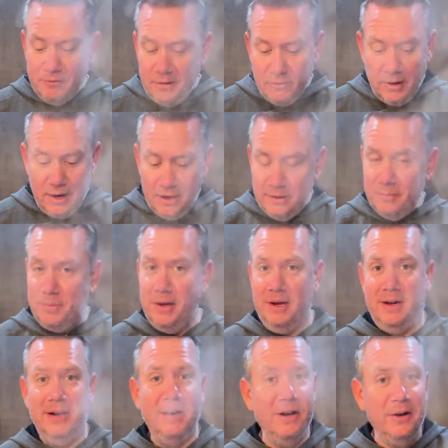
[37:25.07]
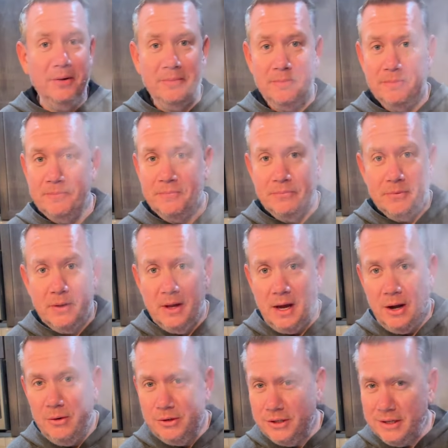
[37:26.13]
never had the Baconator. I
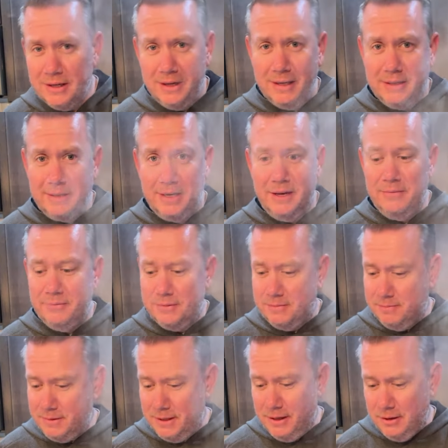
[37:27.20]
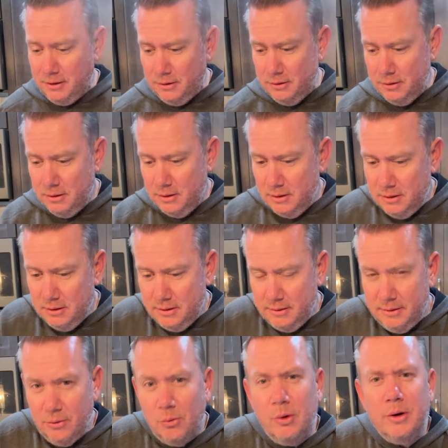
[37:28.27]
always just get like a Dave's single.
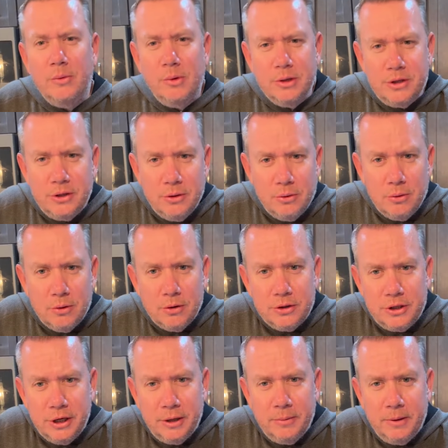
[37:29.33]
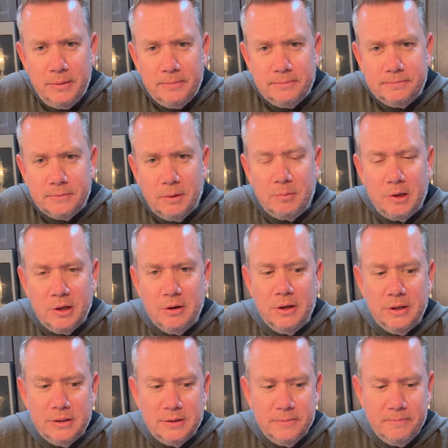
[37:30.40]
What's your order, Jeremy? I'm
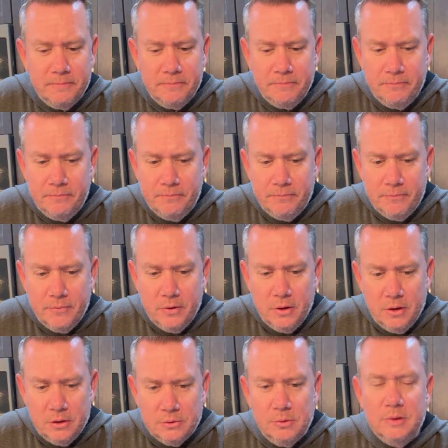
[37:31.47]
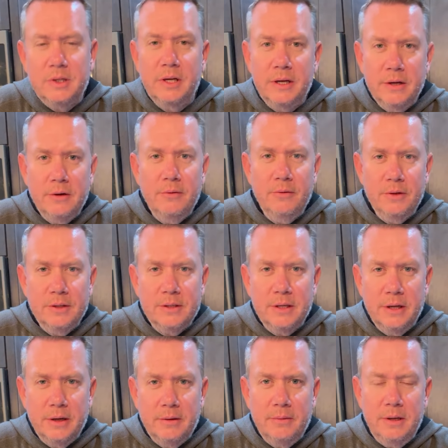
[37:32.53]
curious. Because once I get over this
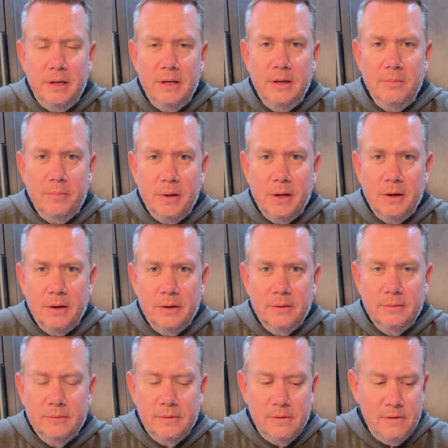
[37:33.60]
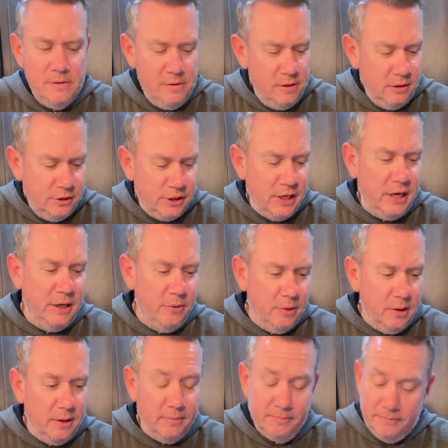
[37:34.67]
like eating better
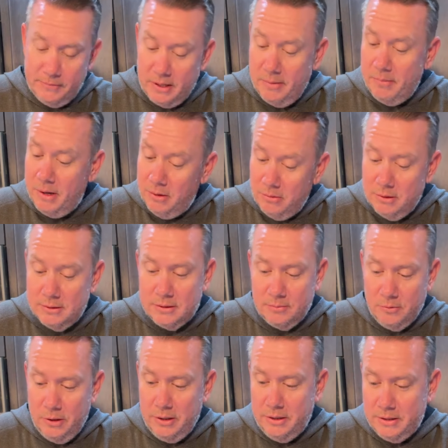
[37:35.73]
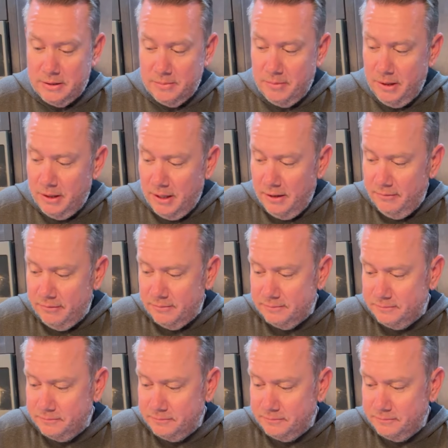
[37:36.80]
January, I might want some Wendy's in my life.